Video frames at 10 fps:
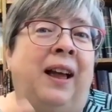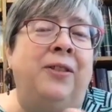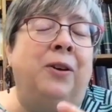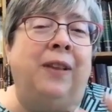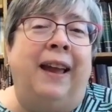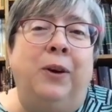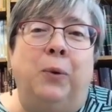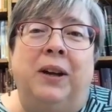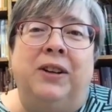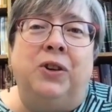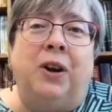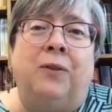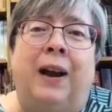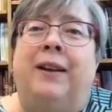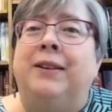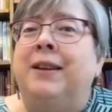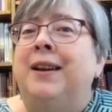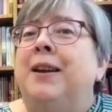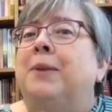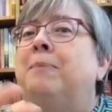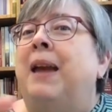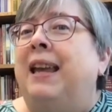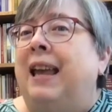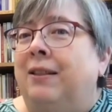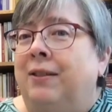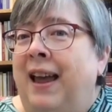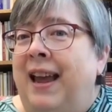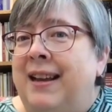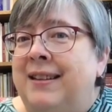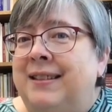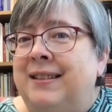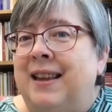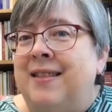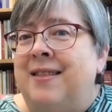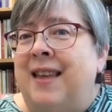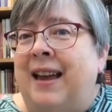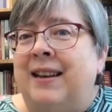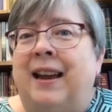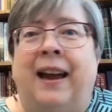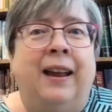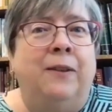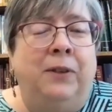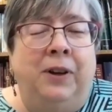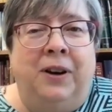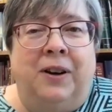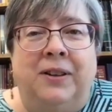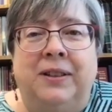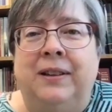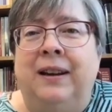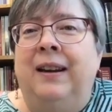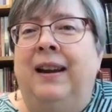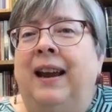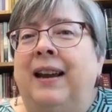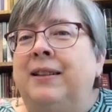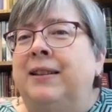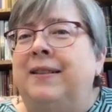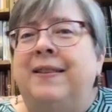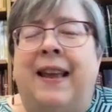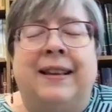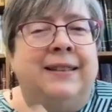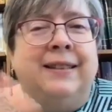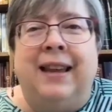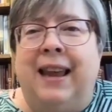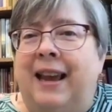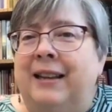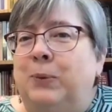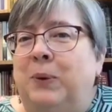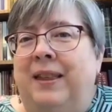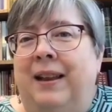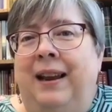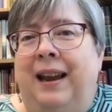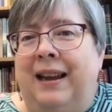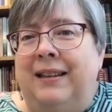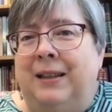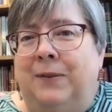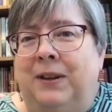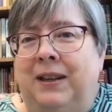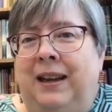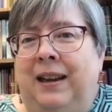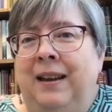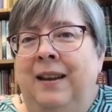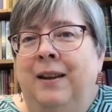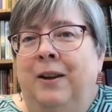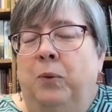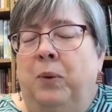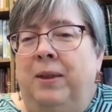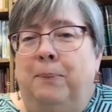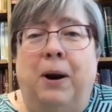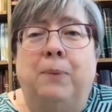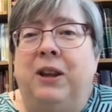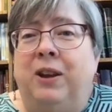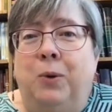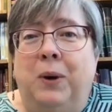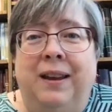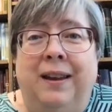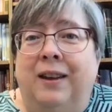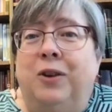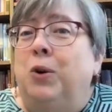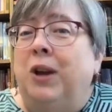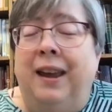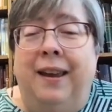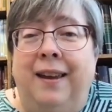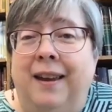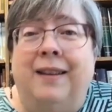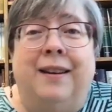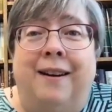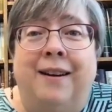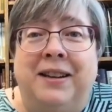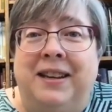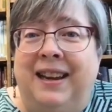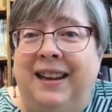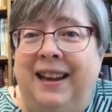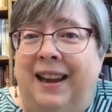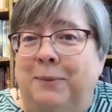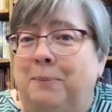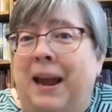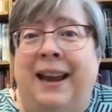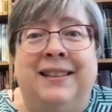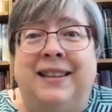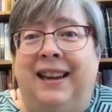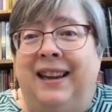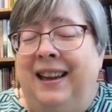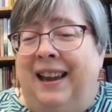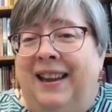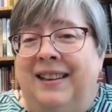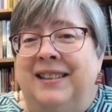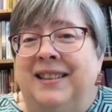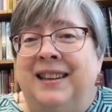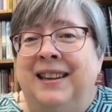other language around making lace that I have learned. And that's the case with any activity, with barbecuing and cooking and gardening and painting and